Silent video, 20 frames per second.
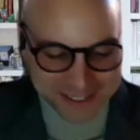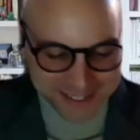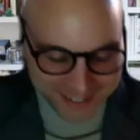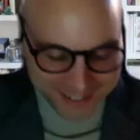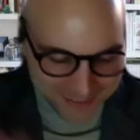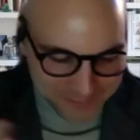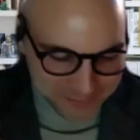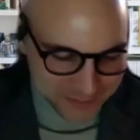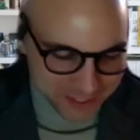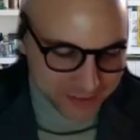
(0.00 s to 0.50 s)
but
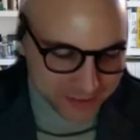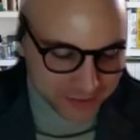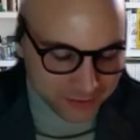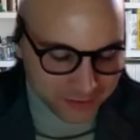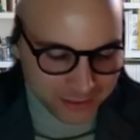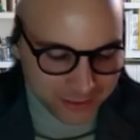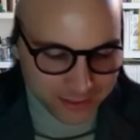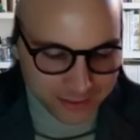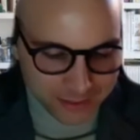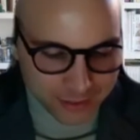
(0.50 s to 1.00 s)
you
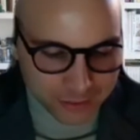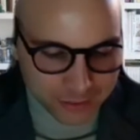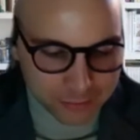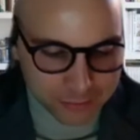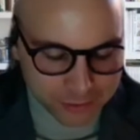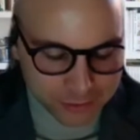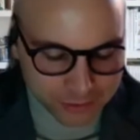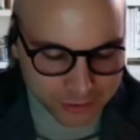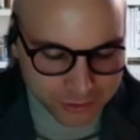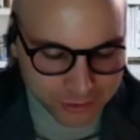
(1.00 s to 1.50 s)
know, our
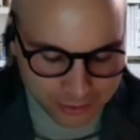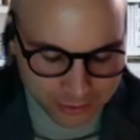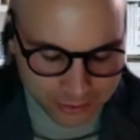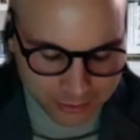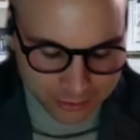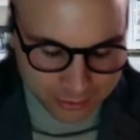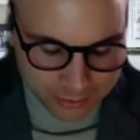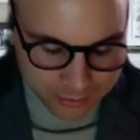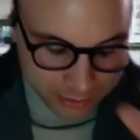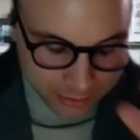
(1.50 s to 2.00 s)
book,
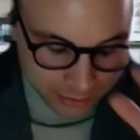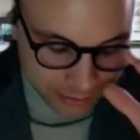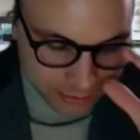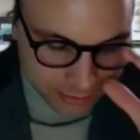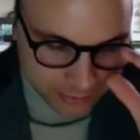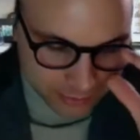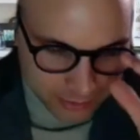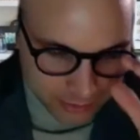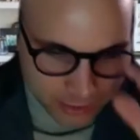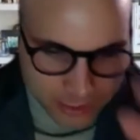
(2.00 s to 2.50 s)

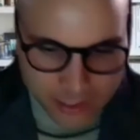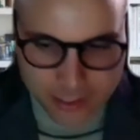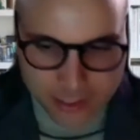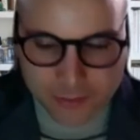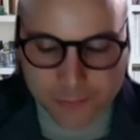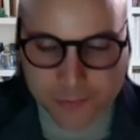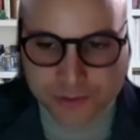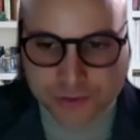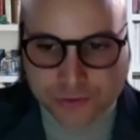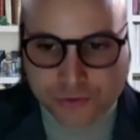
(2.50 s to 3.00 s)

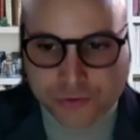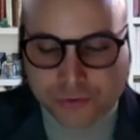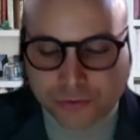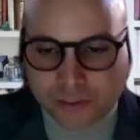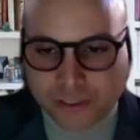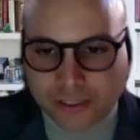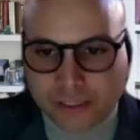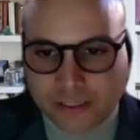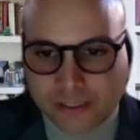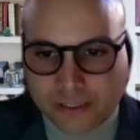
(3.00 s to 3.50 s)
it was
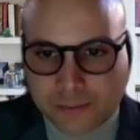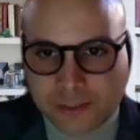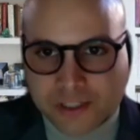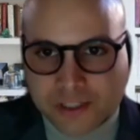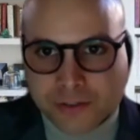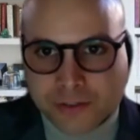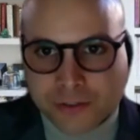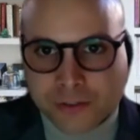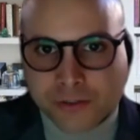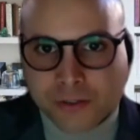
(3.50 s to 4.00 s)
truly, let me
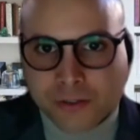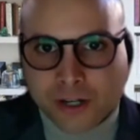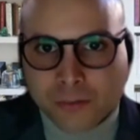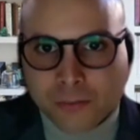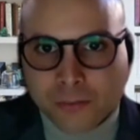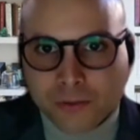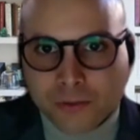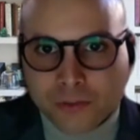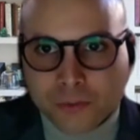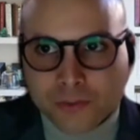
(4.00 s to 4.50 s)
tell you,
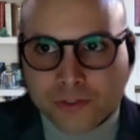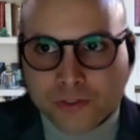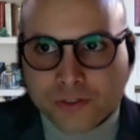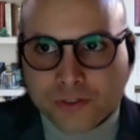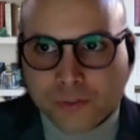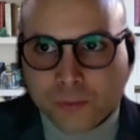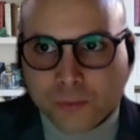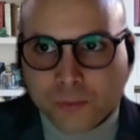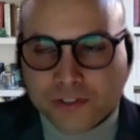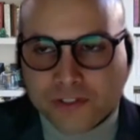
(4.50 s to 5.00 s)
our book
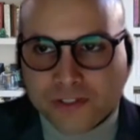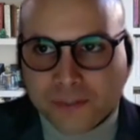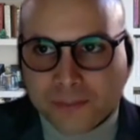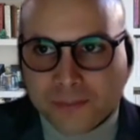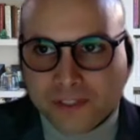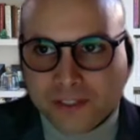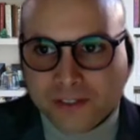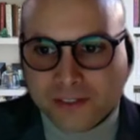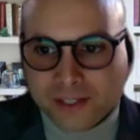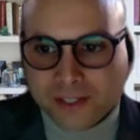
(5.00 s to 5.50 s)
was
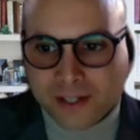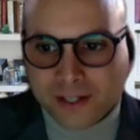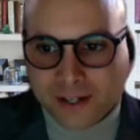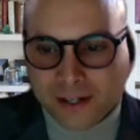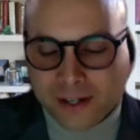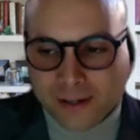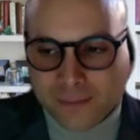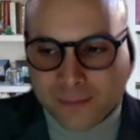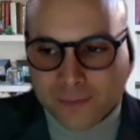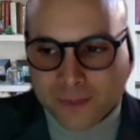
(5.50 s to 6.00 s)
something that
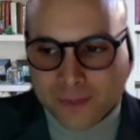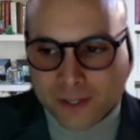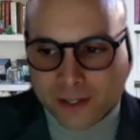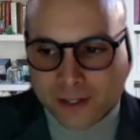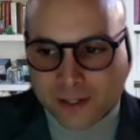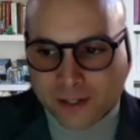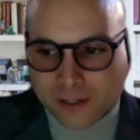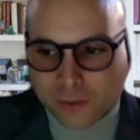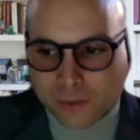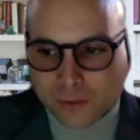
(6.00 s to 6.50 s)

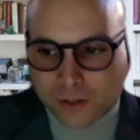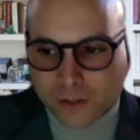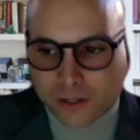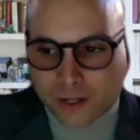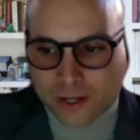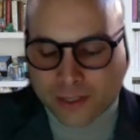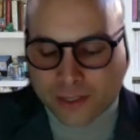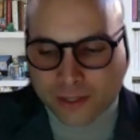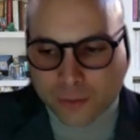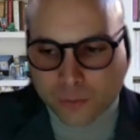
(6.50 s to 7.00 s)

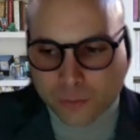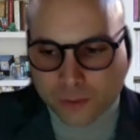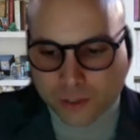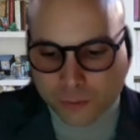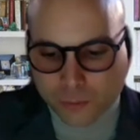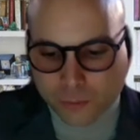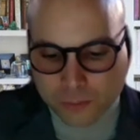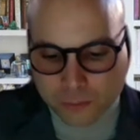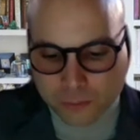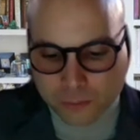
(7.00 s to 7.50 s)
I think
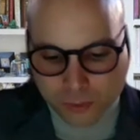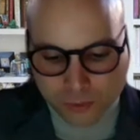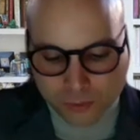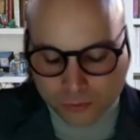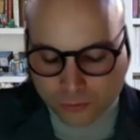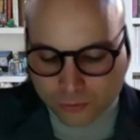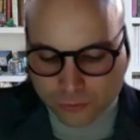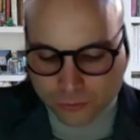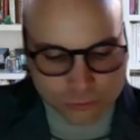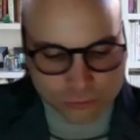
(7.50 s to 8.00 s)
we
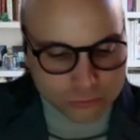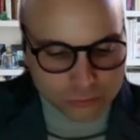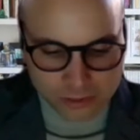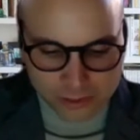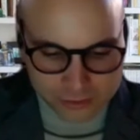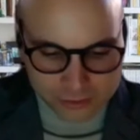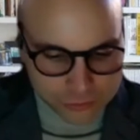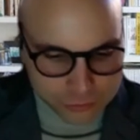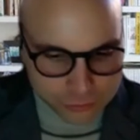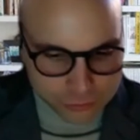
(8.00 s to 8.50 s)
both
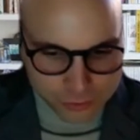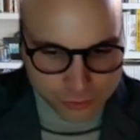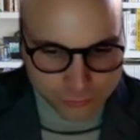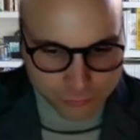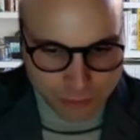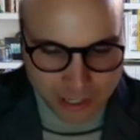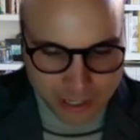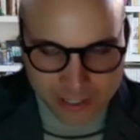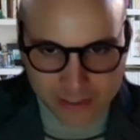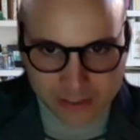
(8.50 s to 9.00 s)
truly enjoy
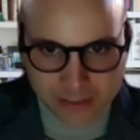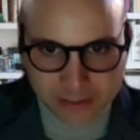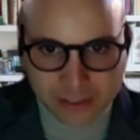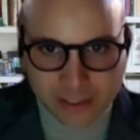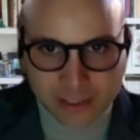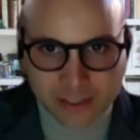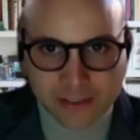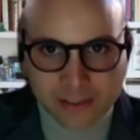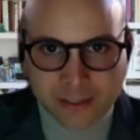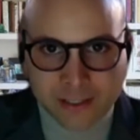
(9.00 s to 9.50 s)

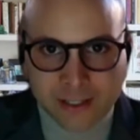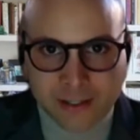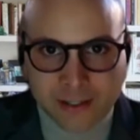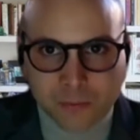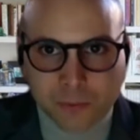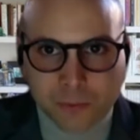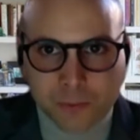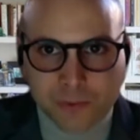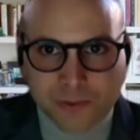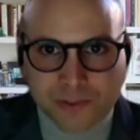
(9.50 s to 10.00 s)
writing.
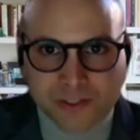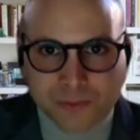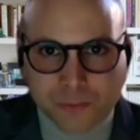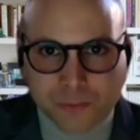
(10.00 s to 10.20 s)
And when we